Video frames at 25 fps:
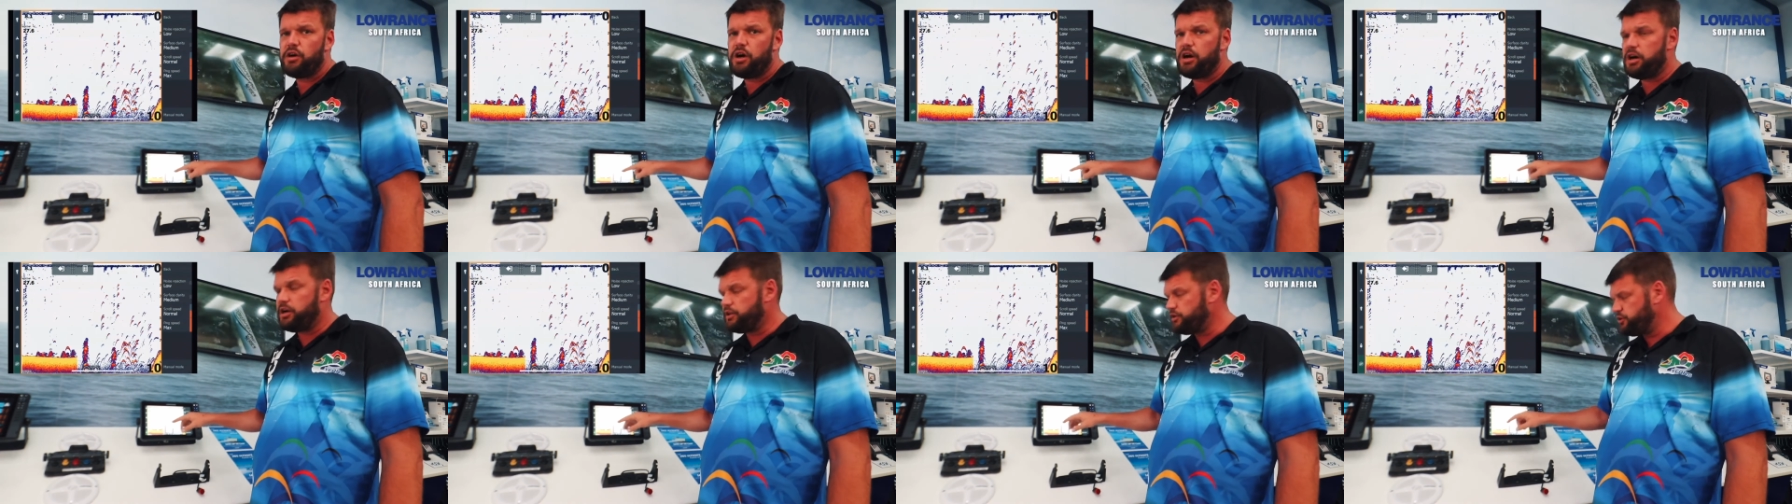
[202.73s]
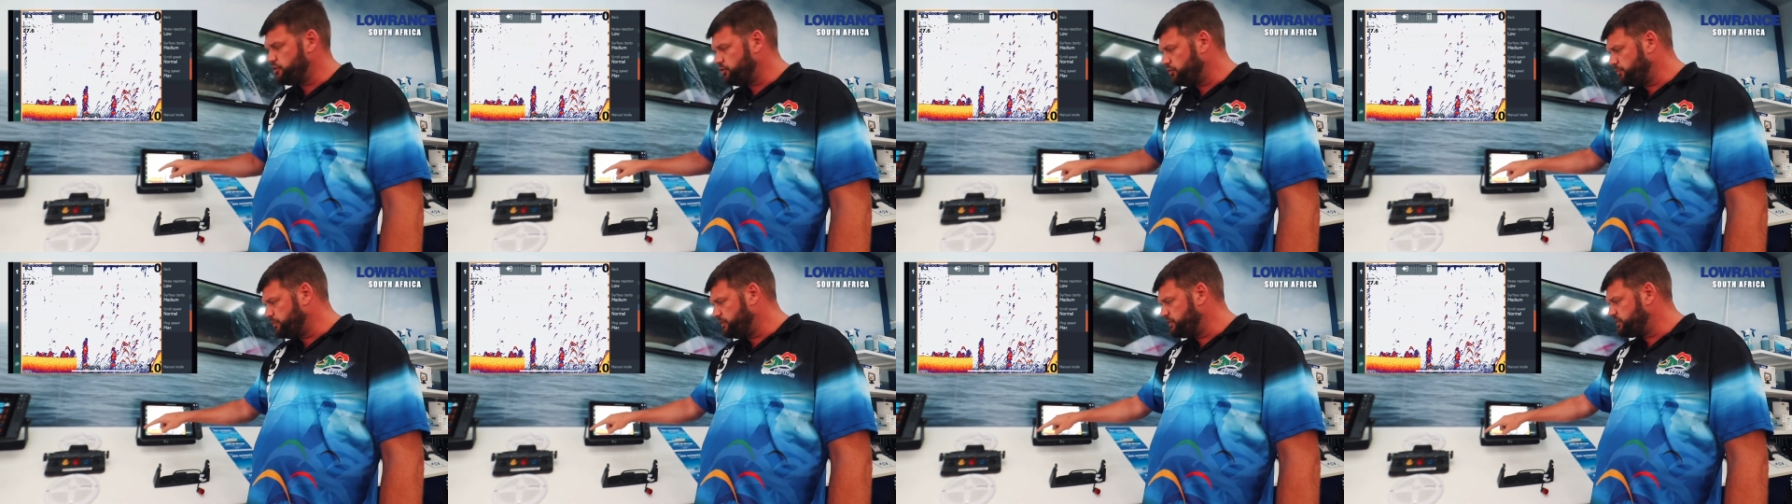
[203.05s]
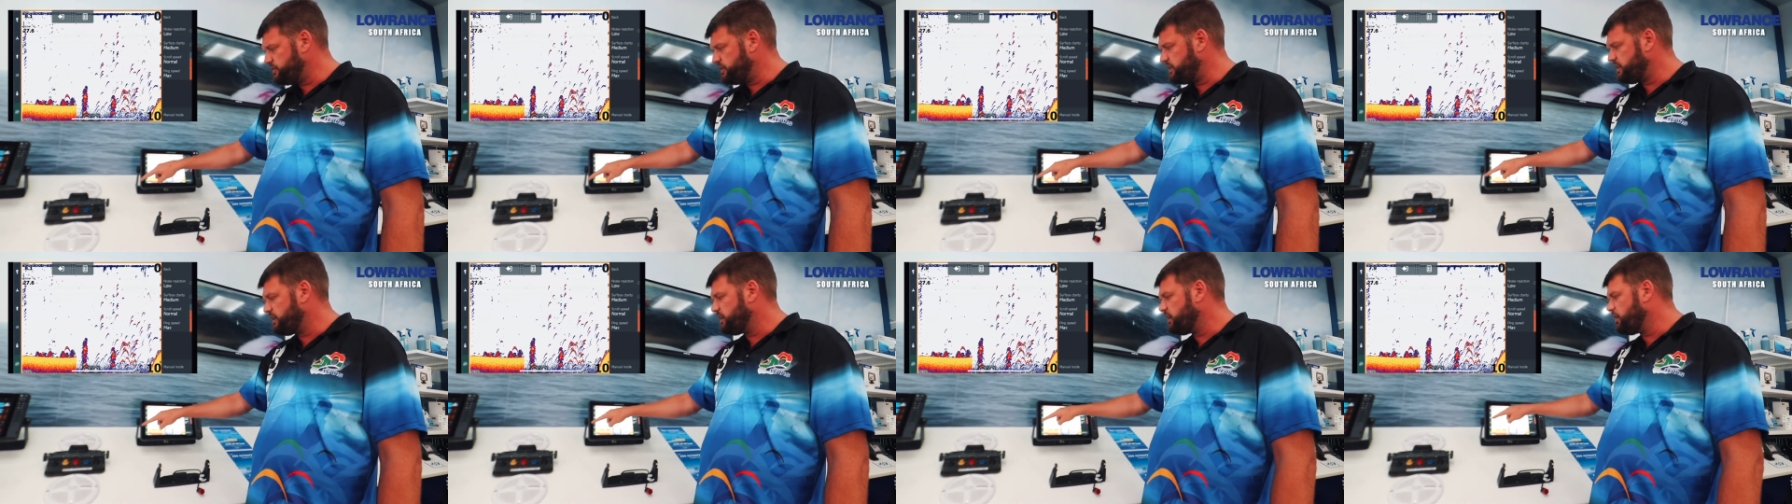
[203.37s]
arch. You'll be
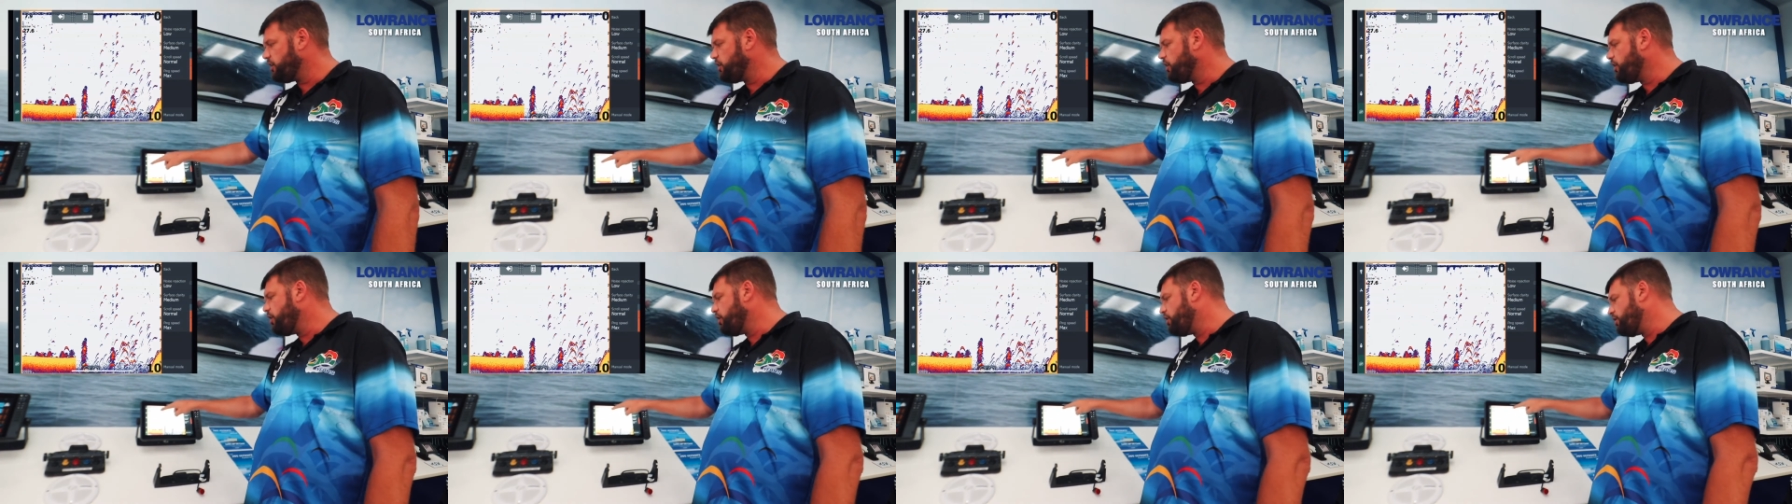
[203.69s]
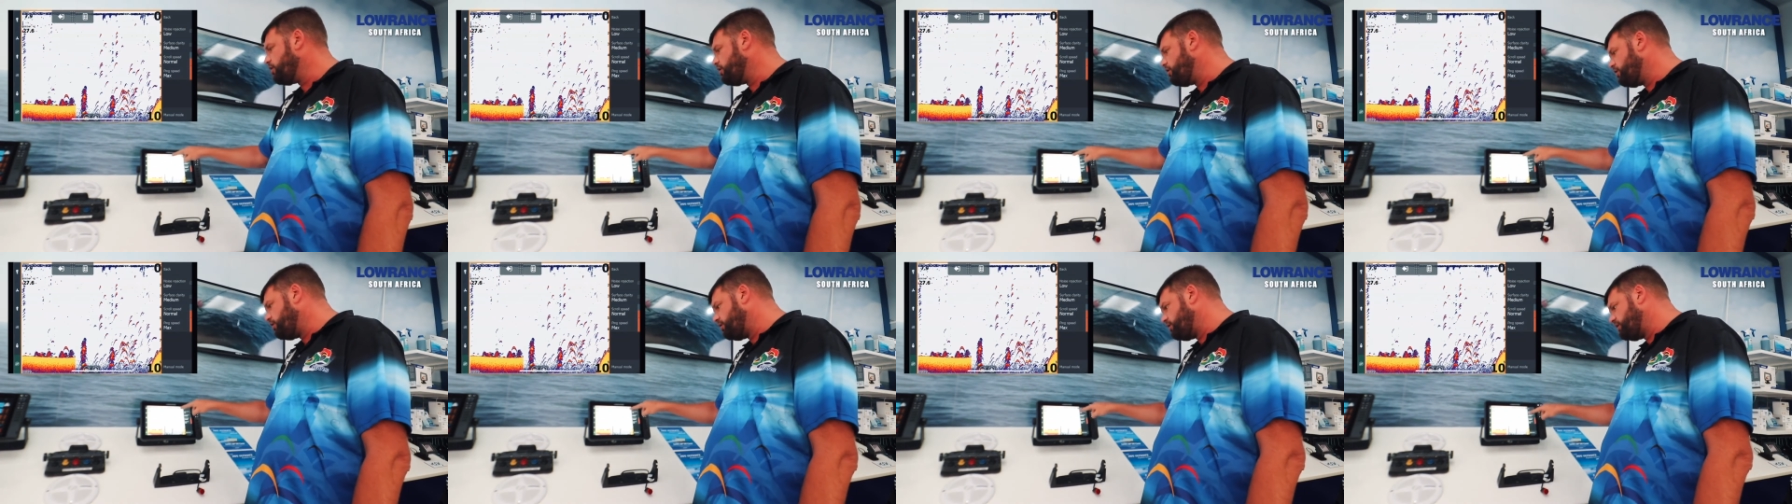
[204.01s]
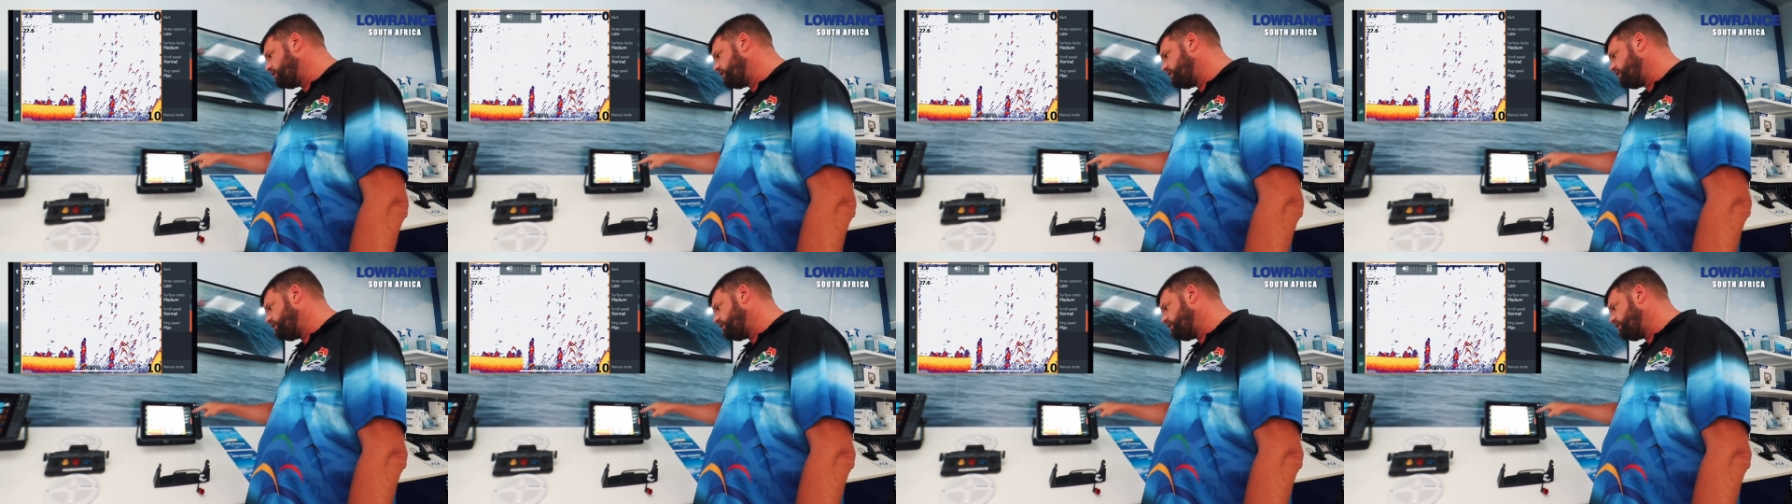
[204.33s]
seeing a long